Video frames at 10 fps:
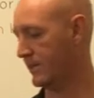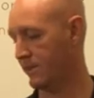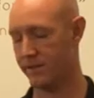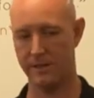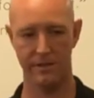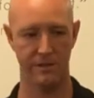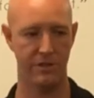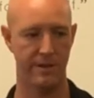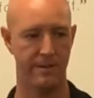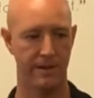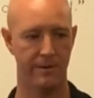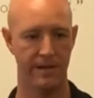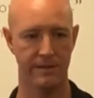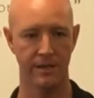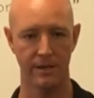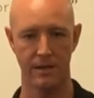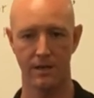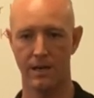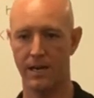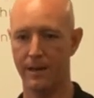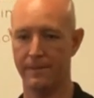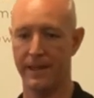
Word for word: is just the, the sheath that surrounds. Um,